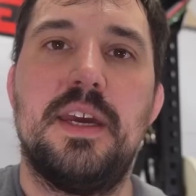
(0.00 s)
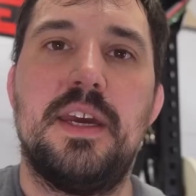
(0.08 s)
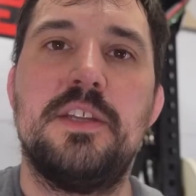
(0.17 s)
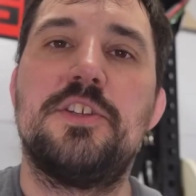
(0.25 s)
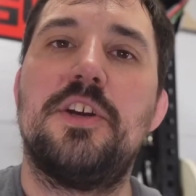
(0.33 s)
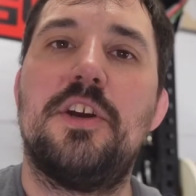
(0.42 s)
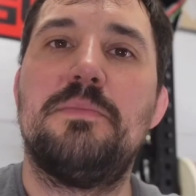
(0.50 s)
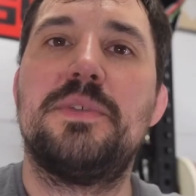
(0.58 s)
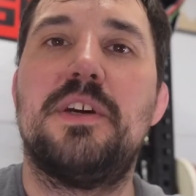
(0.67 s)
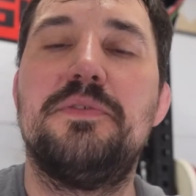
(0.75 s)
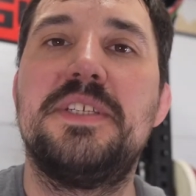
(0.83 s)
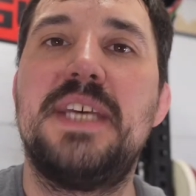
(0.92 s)
In terms
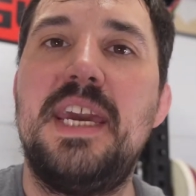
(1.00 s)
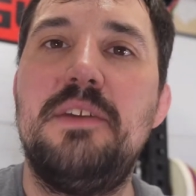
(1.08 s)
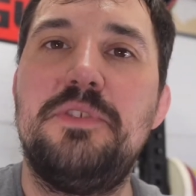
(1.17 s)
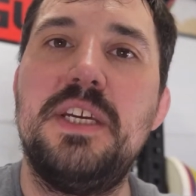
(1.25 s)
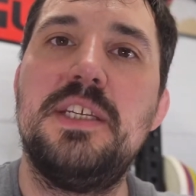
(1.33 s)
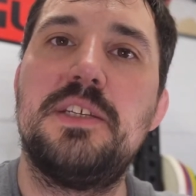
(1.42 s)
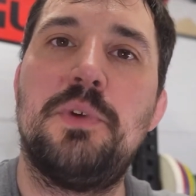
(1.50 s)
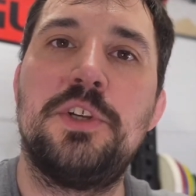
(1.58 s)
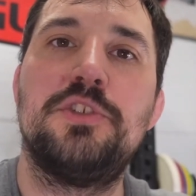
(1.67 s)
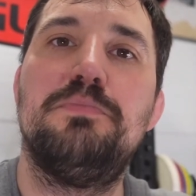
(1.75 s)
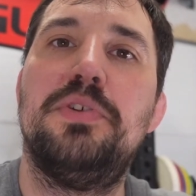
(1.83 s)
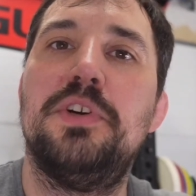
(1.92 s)
of safeties, what
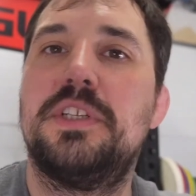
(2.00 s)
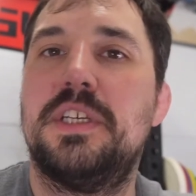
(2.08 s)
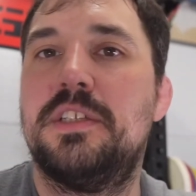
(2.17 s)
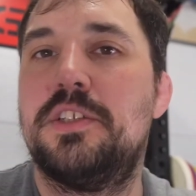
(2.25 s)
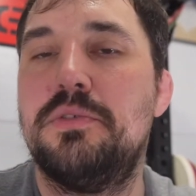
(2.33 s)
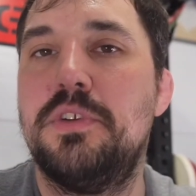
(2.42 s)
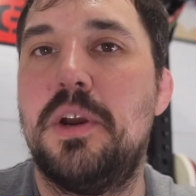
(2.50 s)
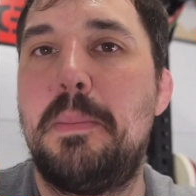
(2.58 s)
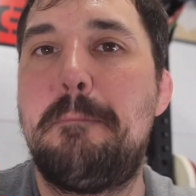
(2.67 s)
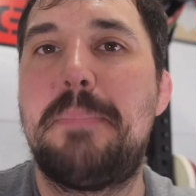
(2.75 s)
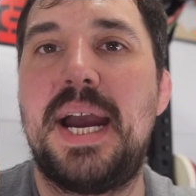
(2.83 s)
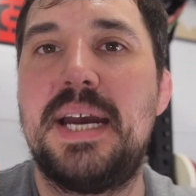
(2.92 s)
to put into your
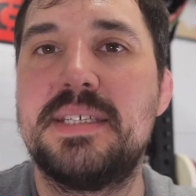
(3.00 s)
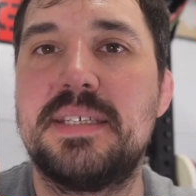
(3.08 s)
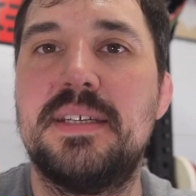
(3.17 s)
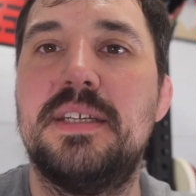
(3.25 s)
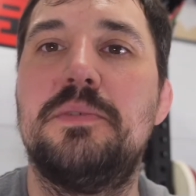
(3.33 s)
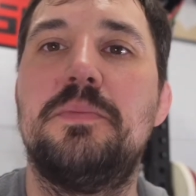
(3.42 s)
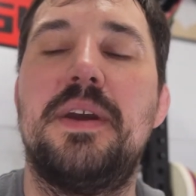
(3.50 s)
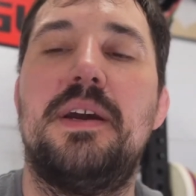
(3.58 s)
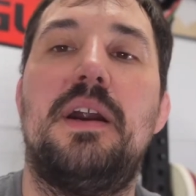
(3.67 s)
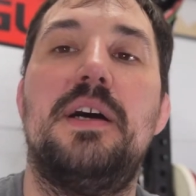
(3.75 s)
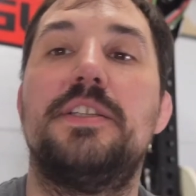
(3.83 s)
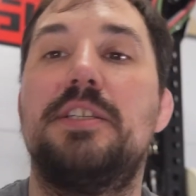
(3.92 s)
basket, there
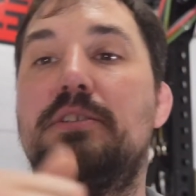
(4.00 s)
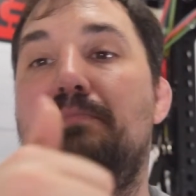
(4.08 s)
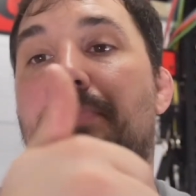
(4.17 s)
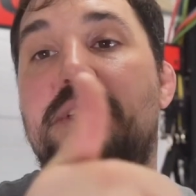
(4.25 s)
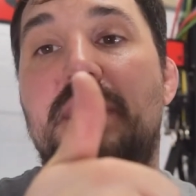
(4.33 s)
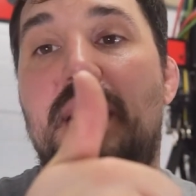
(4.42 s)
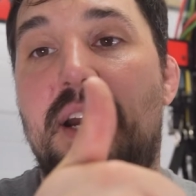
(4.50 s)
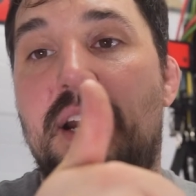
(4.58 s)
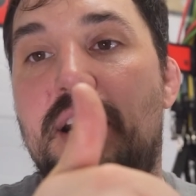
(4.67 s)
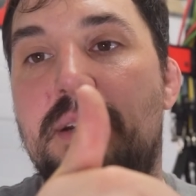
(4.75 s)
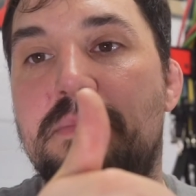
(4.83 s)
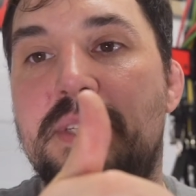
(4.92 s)
are spotter
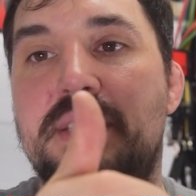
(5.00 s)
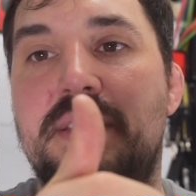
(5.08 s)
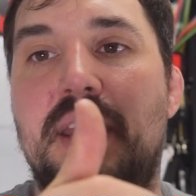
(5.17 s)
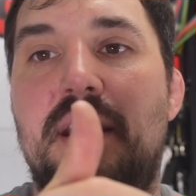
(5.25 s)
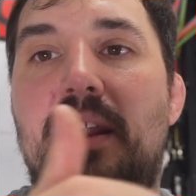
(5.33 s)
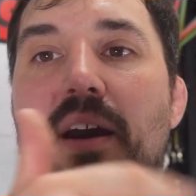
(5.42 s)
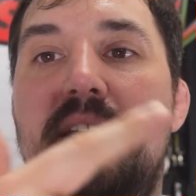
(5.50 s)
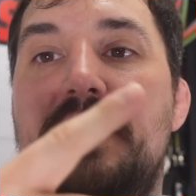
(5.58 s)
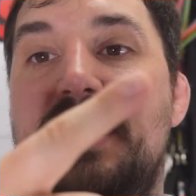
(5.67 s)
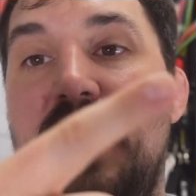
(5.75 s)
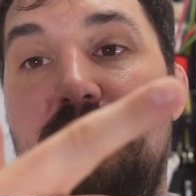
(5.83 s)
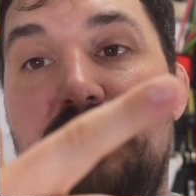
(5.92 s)
arms, there are
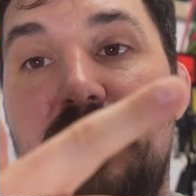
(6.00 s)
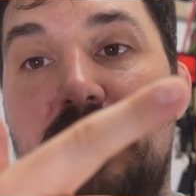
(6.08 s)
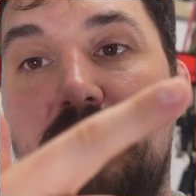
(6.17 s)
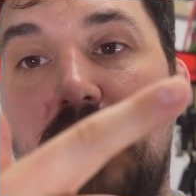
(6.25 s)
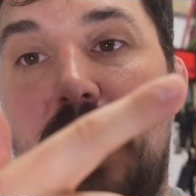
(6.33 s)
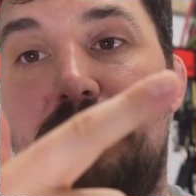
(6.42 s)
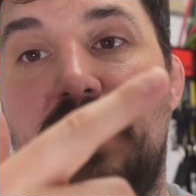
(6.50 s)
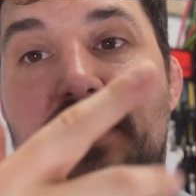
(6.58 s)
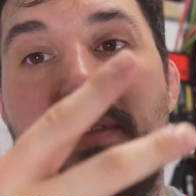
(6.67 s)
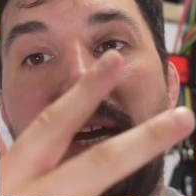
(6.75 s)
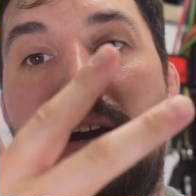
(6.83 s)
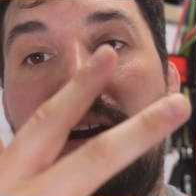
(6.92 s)
safety straps,
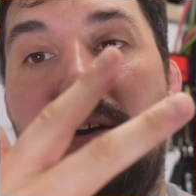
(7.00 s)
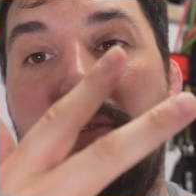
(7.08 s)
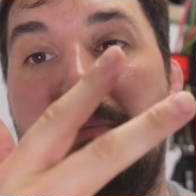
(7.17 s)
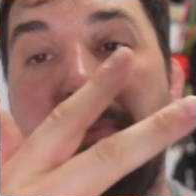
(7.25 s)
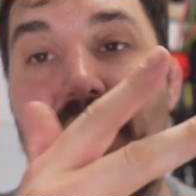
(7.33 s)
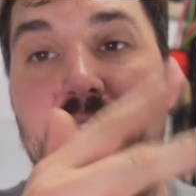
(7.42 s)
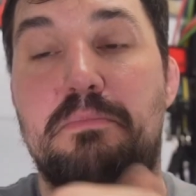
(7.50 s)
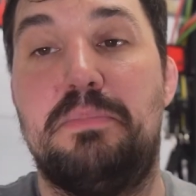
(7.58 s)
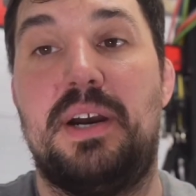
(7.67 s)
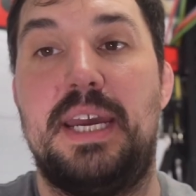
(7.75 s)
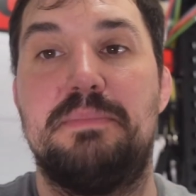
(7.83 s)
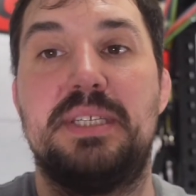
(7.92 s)
and there are the pin and
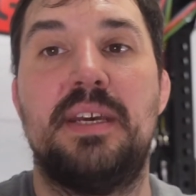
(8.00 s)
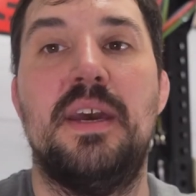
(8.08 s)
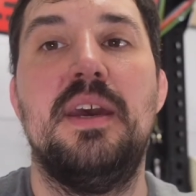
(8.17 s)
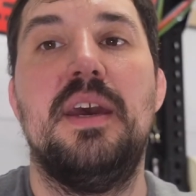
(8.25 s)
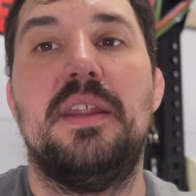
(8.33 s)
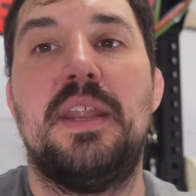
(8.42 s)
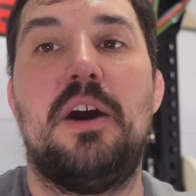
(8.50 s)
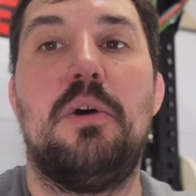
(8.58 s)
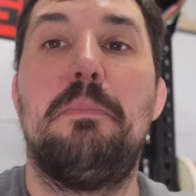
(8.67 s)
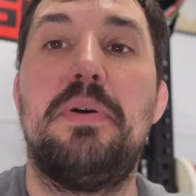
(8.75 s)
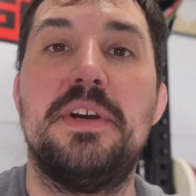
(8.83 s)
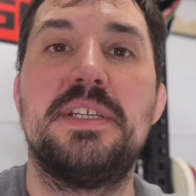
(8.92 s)
pipes.
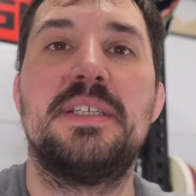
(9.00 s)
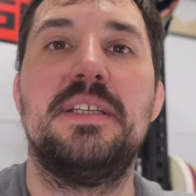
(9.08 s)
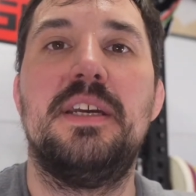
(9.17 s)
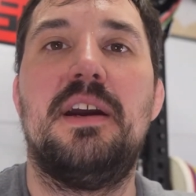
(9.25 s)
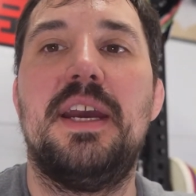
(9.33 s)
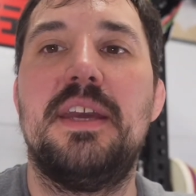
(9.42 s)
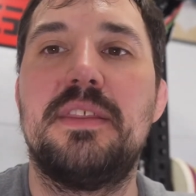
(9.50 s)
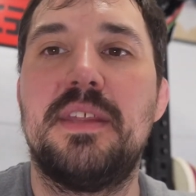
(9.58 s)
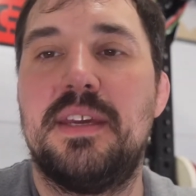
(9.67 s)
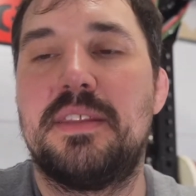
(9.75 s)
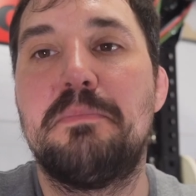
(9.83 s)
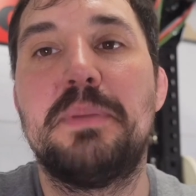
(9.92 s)
Now, personally, I
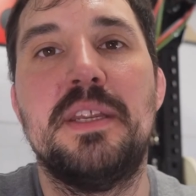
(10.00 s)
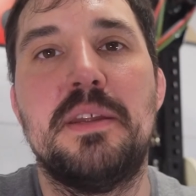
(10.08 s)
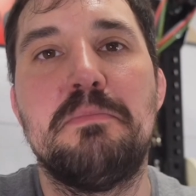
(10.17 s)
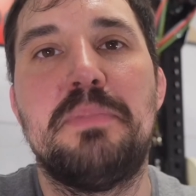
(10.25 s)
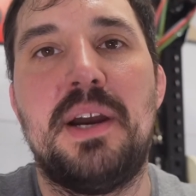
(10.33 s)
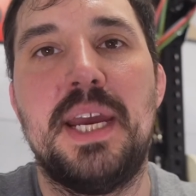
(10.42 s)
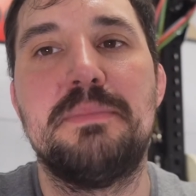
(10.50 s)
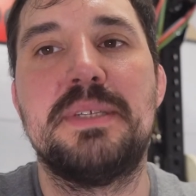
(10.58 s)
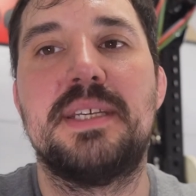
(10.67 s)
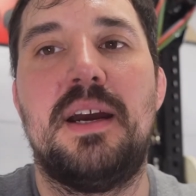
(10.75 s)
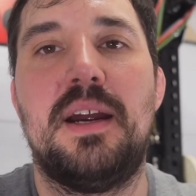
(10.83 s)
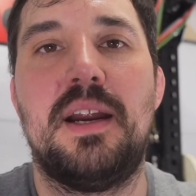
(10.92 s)
think the pin and
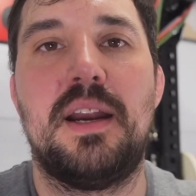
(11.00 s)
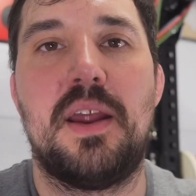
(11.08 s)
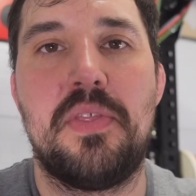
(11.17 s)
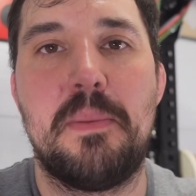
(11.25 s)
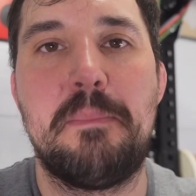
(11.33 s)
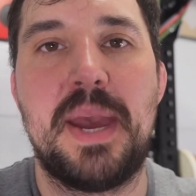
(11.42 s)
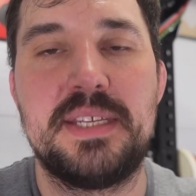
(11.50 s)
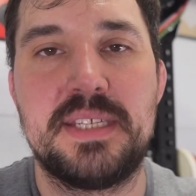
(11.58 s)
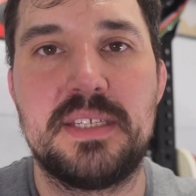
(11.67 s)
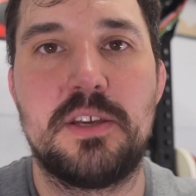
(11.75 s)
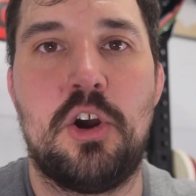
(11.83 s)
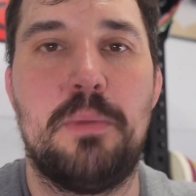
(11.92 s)
pipes are the
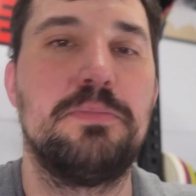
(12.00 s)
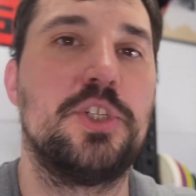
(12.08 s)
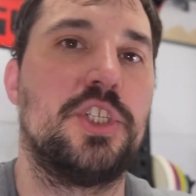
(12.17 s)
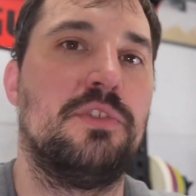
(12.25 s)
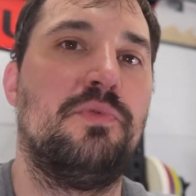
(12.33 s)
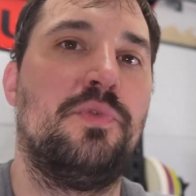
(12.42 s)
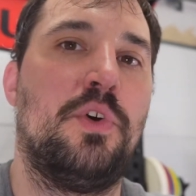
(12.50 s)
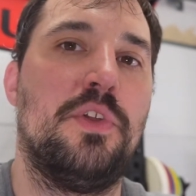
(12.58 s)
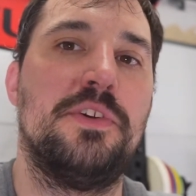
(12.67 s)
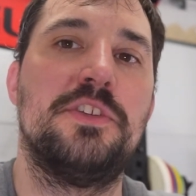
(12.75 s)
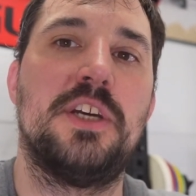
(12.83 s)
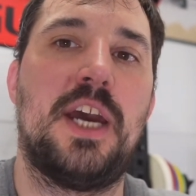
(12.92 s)
best option for
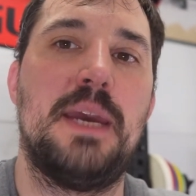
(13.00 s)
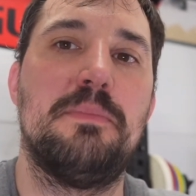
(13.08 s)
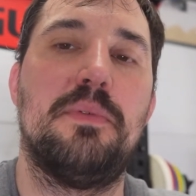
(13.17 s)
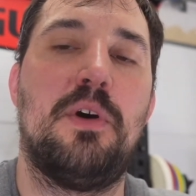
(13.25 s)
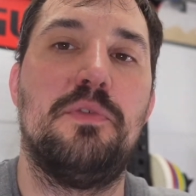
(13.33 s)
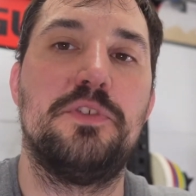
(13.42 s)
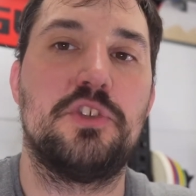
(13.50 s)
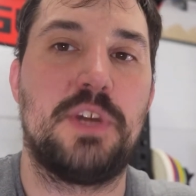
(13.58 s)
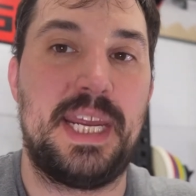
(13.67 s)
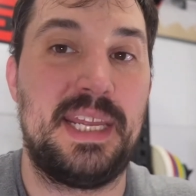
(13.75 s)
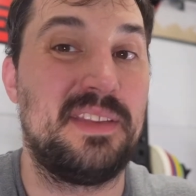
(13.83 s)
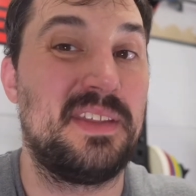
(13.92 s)
the type of
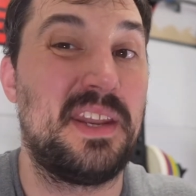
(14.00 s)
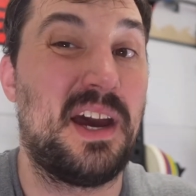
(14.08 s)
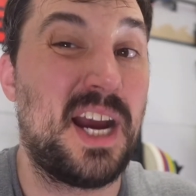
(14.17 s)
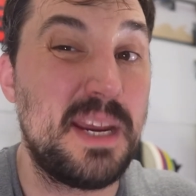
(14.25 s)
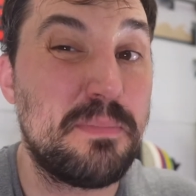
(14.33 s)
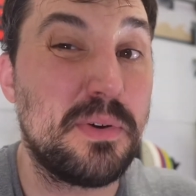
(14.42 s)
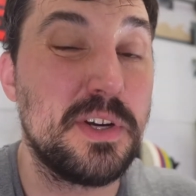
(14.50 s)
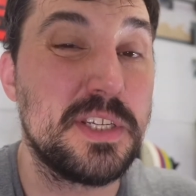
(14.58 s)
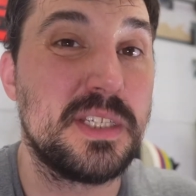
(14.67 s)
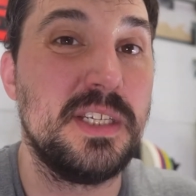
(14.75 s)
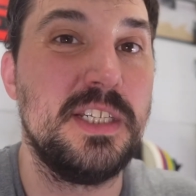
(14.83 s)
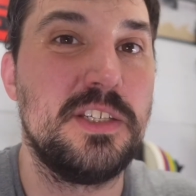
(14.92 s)
training that I
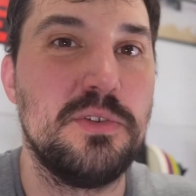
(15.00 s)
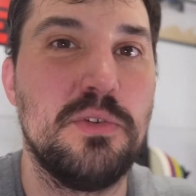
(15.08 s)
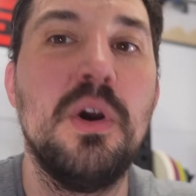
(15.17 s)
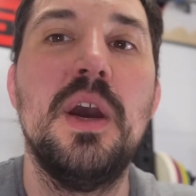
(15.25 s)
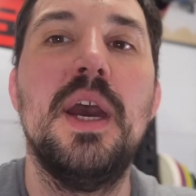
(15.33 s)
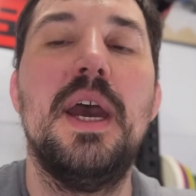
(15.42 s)
personally do.